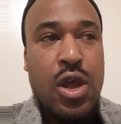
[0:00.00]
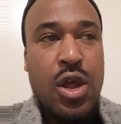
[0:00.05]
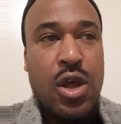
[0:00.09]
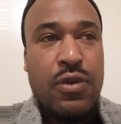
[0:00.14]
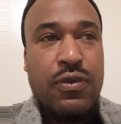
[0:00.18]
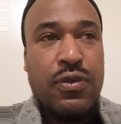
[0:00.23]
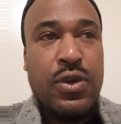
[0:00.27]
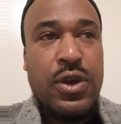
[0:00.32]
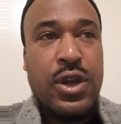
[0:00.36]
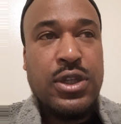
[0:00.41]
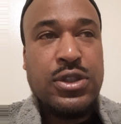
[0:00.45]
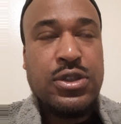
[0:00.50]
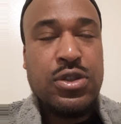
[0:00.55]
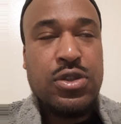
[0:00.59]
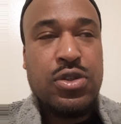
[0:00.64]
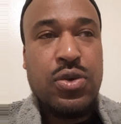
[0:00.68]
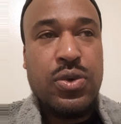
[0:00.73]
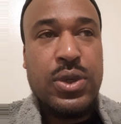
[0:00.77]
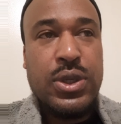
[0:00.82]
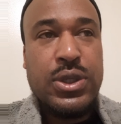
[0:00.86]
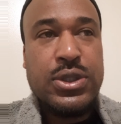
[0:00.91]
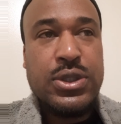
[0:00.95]
If you listen
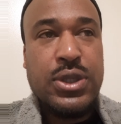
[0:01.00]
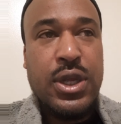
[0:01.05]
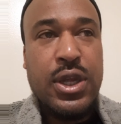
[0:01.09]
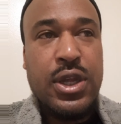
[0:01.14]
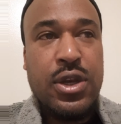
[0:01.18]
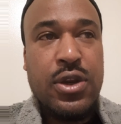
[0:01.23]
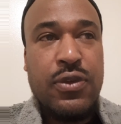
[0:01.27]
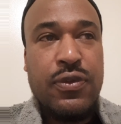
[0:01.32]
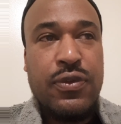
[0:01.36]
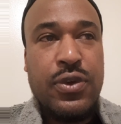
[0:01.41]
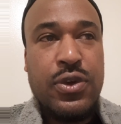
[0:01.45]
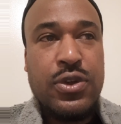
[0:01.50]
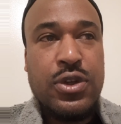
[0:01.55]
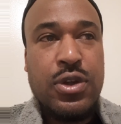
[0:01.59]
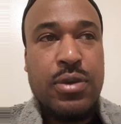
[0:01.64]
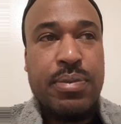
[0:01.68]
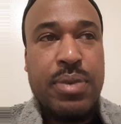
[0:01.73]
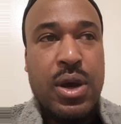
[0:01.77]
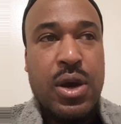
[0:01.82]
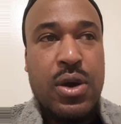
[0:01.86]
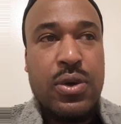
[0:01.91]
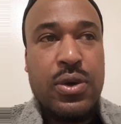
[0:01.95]
to his interviews
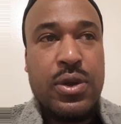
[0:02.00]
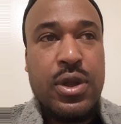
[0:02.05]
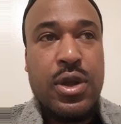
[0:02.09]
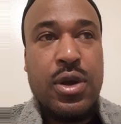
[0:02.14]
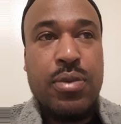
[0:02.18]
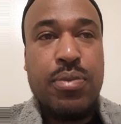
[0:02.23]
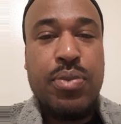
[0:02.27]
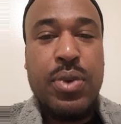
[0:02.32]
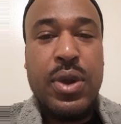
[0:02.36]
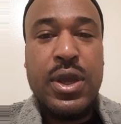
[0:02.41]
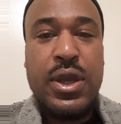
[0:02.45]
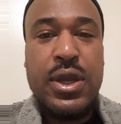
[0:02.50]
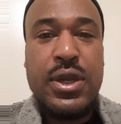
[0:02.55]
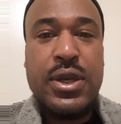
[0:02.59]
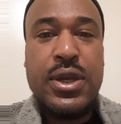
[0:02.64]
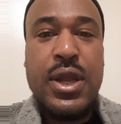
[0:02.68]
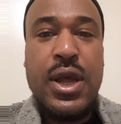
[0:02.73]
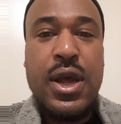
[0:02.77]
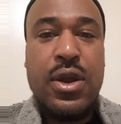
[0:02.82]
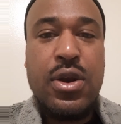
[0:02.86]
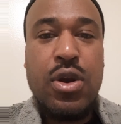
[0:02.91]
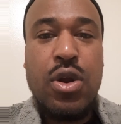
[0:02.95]
about him breaking
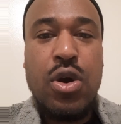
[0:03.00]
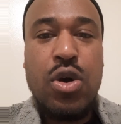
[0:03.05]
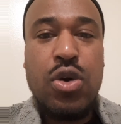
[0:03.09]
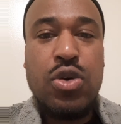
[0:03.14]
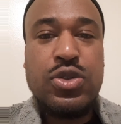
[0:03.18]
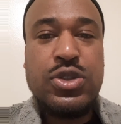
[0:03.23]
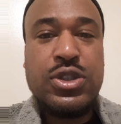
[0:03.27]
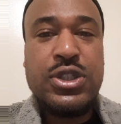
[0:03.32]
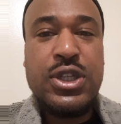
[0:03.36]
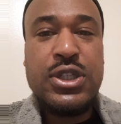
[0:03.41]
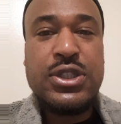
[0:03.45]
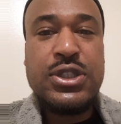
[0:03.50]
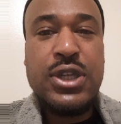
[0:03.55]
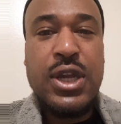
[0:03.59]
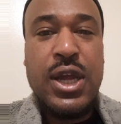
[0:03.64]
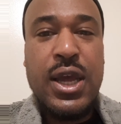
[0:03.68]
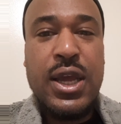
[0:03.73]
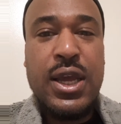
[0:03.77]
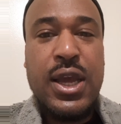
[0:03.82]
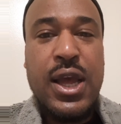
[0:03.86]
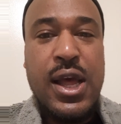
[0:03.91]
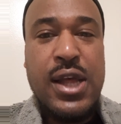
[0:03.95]
down the whole
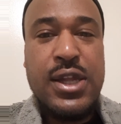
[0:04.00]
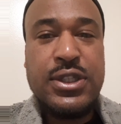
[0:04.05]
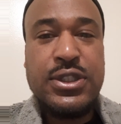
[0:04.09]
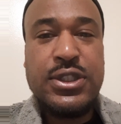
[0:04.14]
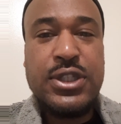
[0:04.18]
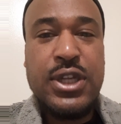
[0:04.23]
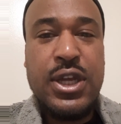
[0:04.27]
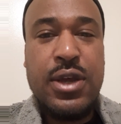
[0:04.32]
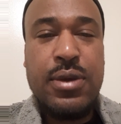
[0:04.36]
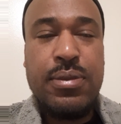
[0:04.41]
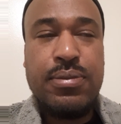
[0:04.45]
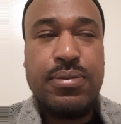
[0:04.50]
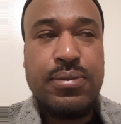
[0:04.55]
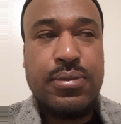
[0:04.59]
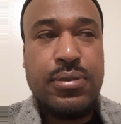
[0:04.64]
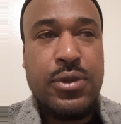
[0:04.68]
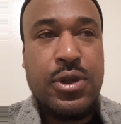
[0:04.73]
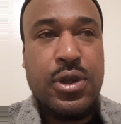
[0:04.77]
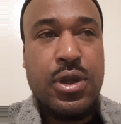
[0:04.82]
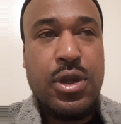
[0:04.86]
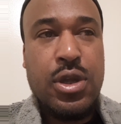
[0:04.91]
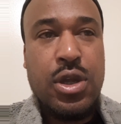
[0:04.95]
6ix9ine concept,
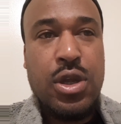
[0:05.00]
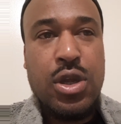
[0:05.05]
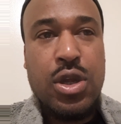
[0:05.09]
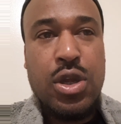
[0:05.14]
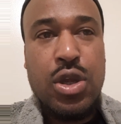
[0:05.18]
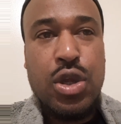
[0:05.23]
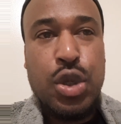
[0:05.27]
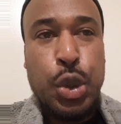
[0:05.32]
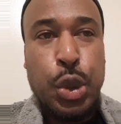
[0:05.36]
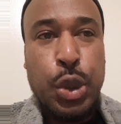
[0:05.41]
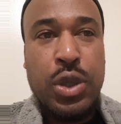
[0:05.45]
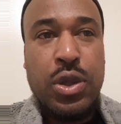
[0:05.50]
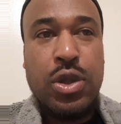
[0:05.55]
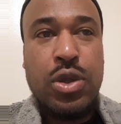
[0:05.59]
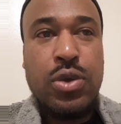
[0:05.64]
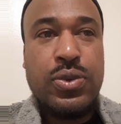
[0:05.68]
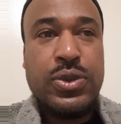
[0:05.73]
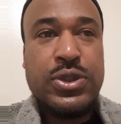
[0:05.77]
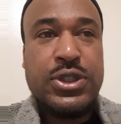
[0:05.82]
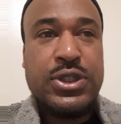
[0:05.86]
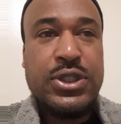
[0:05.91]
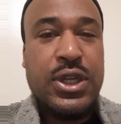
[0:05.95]
you
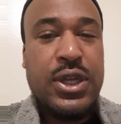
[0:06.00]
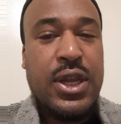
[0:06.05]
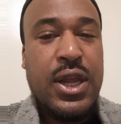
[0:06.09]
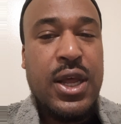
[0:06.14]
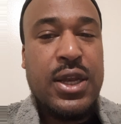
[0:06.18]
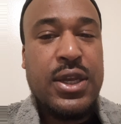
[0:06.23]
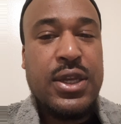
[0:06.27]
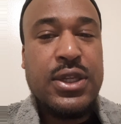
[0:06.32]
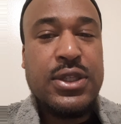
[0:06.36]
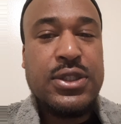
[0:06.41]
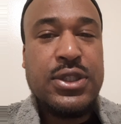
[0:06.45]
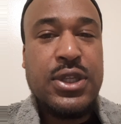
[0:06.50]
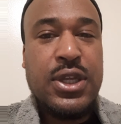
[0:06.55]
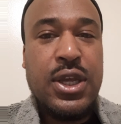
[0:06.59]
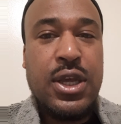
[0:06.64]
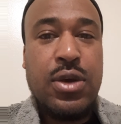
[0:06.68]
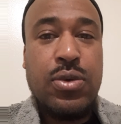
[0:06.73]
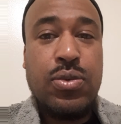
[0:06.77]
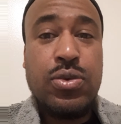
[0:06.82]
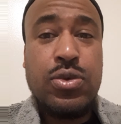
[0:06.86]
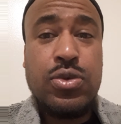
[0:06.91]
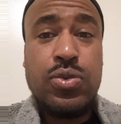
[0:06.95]
will see that this kid
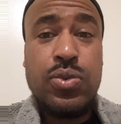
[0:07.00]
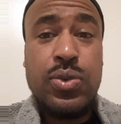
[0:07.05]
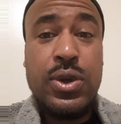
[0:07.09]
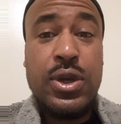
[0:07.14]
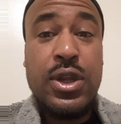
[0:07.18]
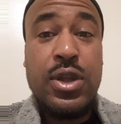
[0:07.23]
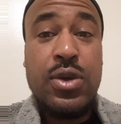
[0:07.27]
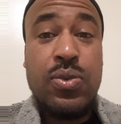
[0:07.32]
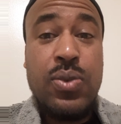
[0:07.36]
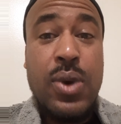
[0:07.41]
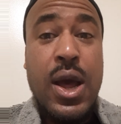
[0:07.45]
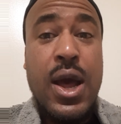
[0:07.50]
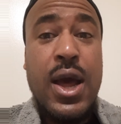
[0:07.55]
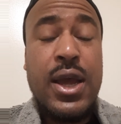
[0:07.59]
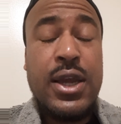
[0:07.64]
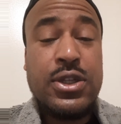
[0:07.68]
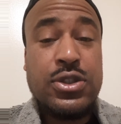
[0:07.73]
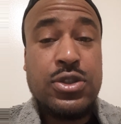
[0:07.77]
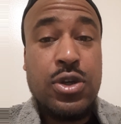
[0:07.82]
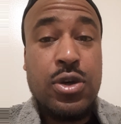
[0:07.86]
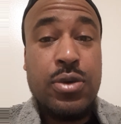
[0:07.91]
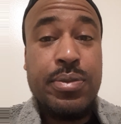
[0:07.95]
was really
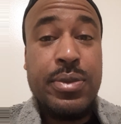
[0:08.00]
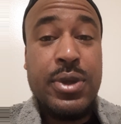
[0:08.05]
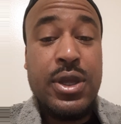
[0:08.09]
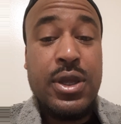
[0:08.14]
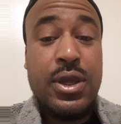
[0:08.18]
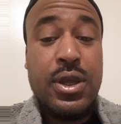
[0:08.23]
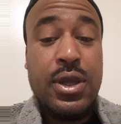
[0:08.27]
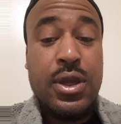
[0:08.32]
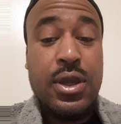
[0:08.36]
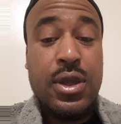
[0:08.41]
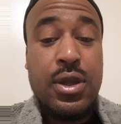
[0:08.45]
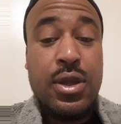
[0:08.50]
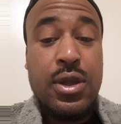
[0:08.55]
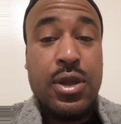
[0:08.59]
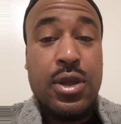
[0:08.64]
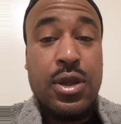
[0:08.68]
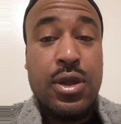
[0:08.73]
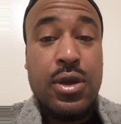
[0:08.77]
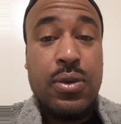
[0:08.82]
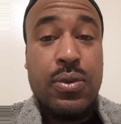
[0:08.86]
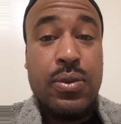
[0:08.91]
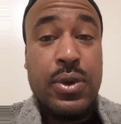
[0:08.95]
wise, homie,
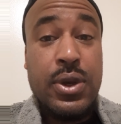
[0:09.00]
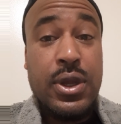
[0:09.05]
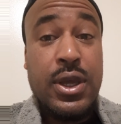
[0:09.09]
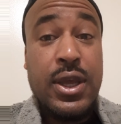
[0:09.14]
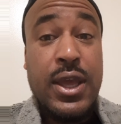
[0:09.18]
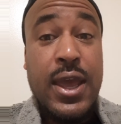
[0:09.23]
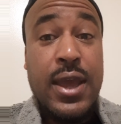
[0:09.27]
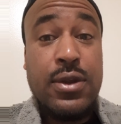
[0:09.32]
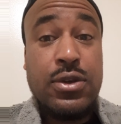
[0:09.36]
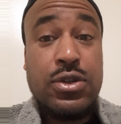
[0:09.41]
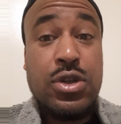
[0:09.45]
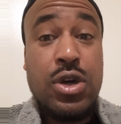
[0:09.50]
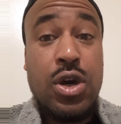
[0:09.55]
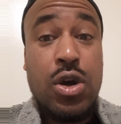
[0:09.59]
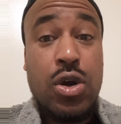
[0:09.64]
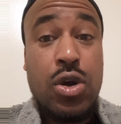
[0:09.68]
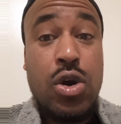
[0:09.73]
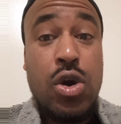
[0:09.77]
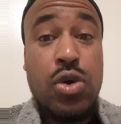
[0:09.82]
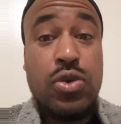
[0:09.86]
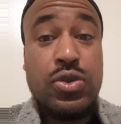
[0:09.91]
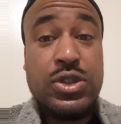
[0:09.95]
when it came to
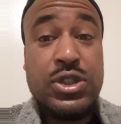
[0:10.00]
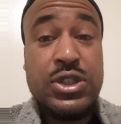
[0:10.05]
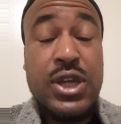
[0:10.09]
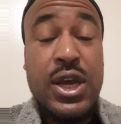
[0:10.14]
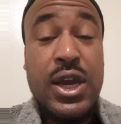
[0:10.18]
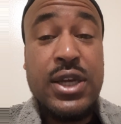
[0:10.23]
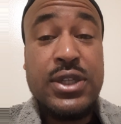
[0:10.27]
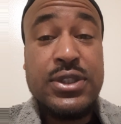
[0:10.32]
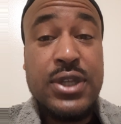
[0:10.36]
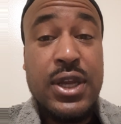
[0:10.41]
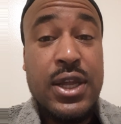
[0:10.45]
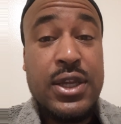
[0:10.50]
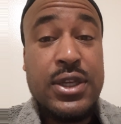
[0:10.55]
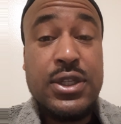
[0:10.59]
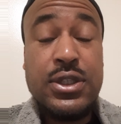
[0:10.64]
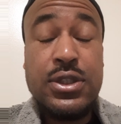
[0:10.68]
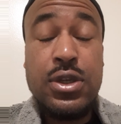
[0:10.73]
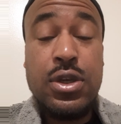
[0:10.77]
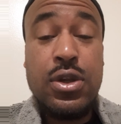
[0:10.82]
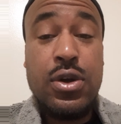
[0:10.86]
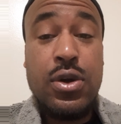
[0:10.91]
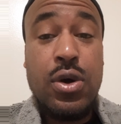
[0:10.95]
occult science. Like, this
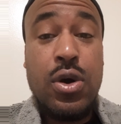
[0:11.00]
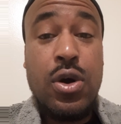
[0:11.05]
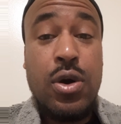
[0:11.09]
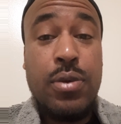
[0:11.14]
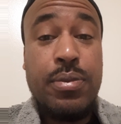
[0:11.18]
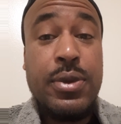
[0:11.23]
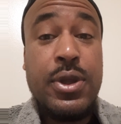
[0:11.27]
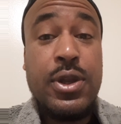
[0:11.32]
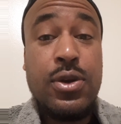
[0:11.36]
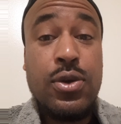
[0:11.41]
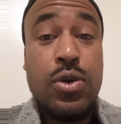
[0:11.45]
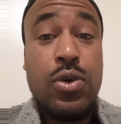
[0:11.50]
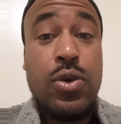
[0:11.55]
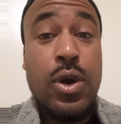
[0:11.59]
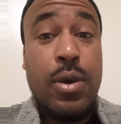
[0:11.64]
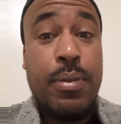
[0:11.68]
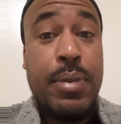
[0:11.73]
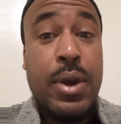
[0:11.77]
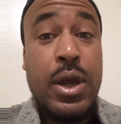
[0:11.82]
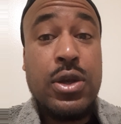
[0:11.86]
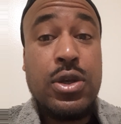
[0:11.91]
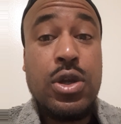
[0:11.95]
little homie knew
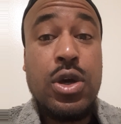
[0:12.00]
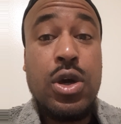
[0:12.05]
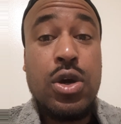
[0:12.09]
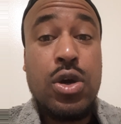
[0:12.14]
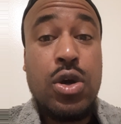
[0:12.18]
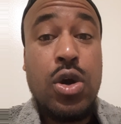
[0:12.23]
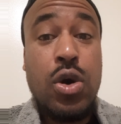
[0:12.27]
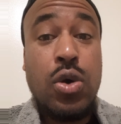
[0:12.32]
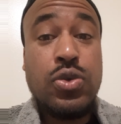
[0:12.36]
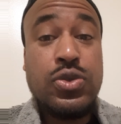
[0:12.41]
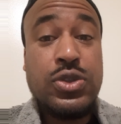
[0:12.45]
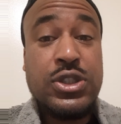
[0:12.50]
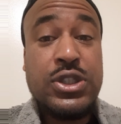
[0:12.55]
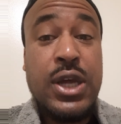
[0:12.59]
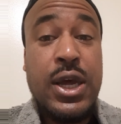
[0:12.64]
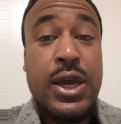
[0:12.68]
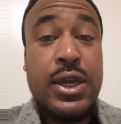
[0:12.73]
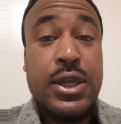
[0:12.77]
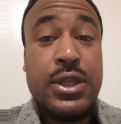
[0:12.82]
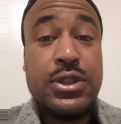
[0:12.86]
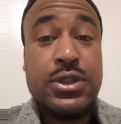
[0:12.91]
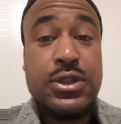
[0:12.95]
about the occult
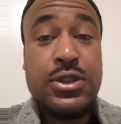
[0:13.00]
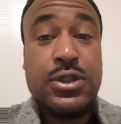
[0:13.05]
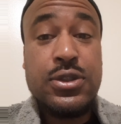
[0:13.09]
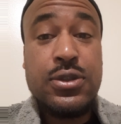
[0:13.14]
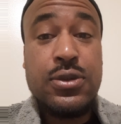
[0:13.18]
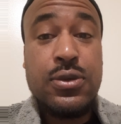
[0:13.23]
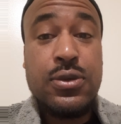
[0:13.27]
science.